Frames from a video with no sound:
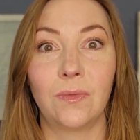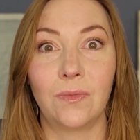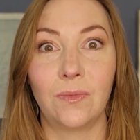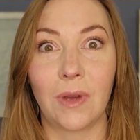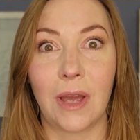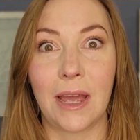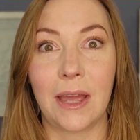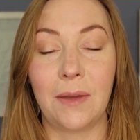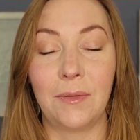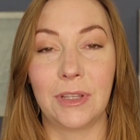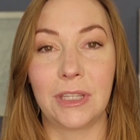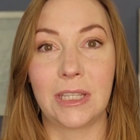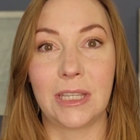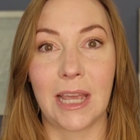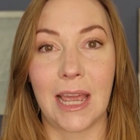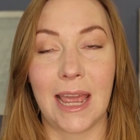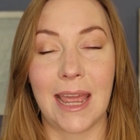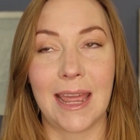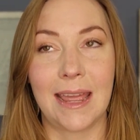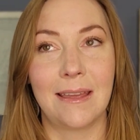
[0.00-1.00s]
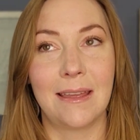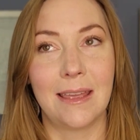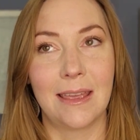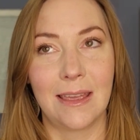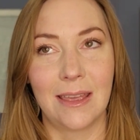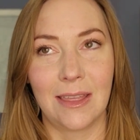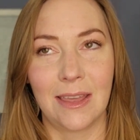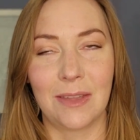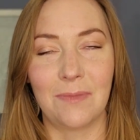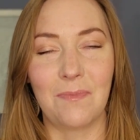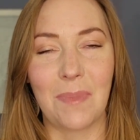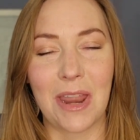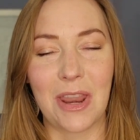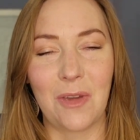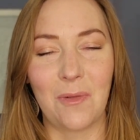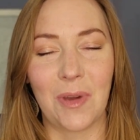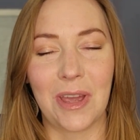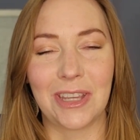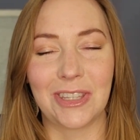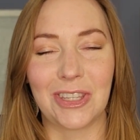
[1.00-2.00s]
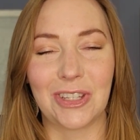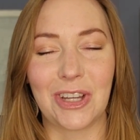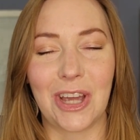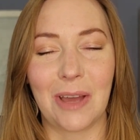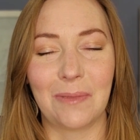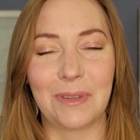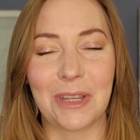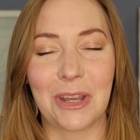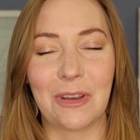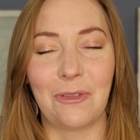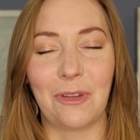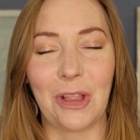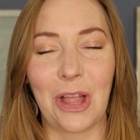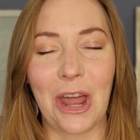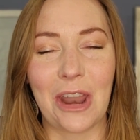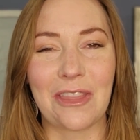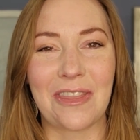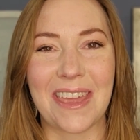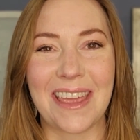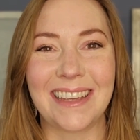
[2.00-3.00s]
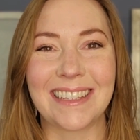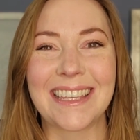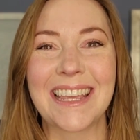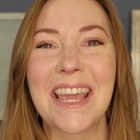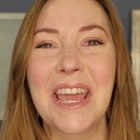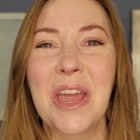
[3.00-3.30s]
I would say, in many ways, the top 10 of a lot of things,